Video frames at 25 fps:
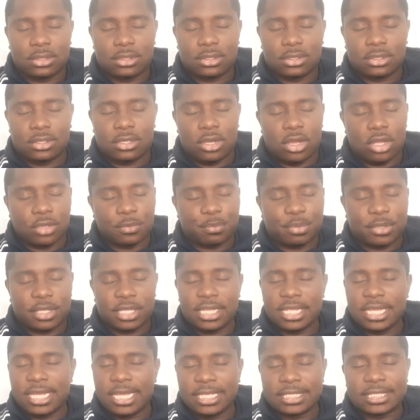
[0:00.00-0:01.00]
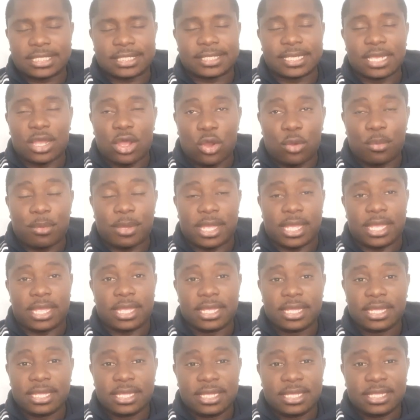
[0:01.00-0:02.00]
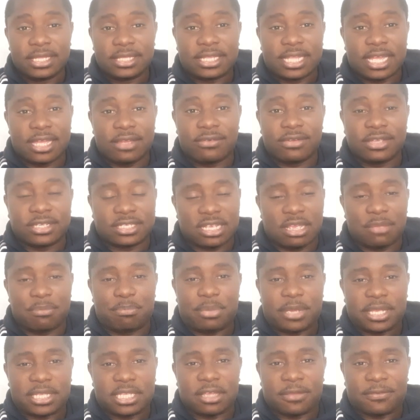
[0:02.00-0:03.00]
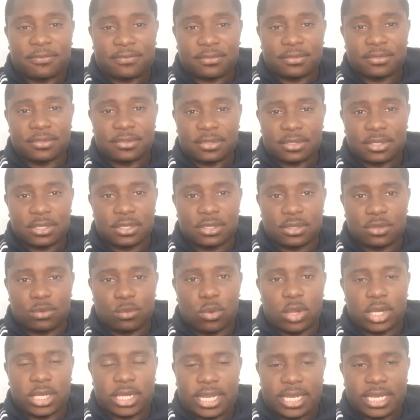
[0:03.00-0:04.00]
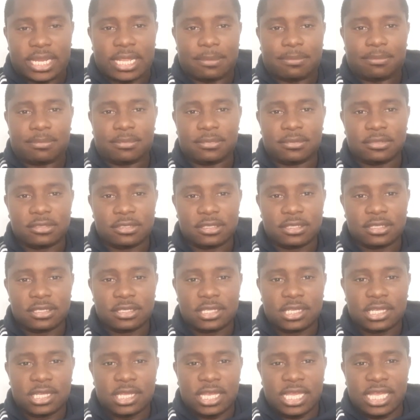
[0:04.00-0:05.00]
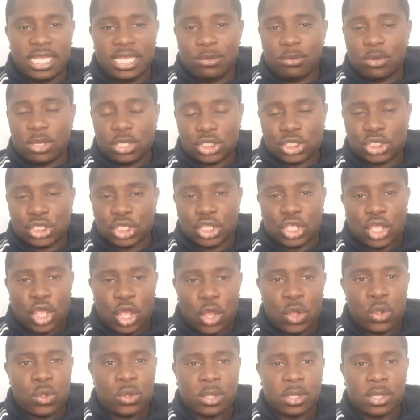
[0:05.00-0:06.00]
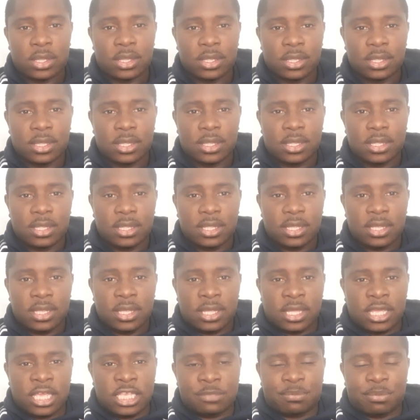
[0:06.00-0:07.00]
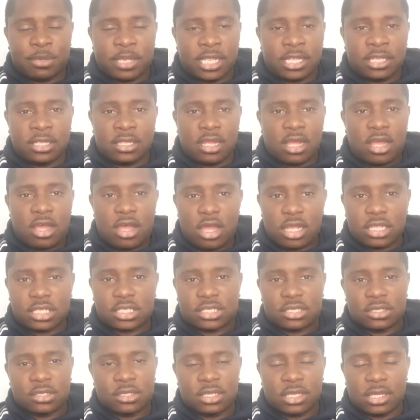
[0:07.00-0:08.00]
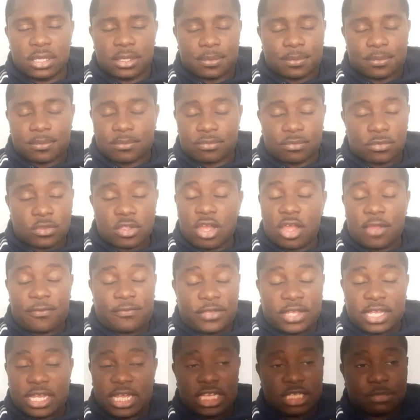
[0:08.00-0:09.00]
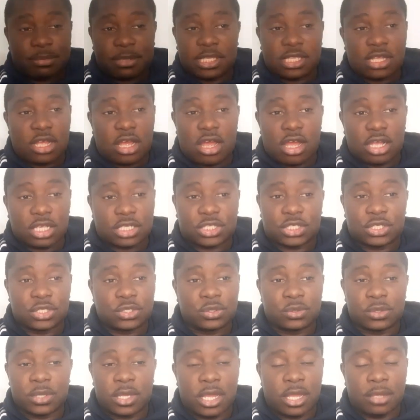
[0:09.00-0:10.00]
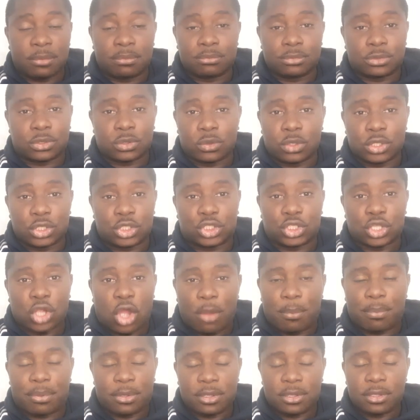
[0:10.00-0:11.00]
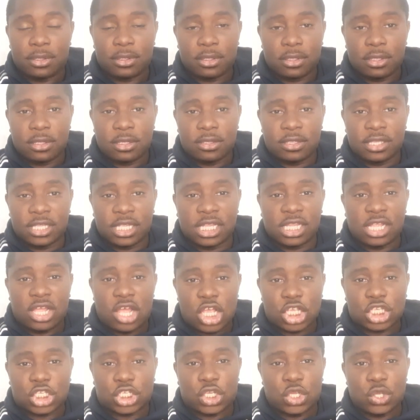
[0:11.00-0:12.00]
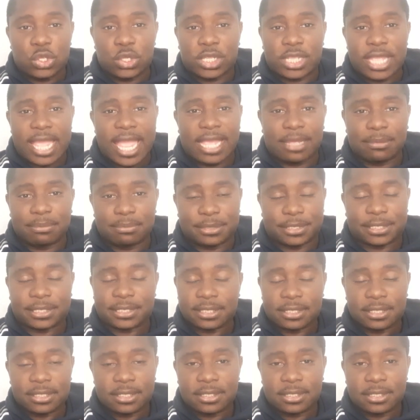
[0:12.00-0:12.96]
God, please tell me there is a bit of wanting him. He wants to go. He's been asked to. I think he's been asked to do a job in the last 2 games.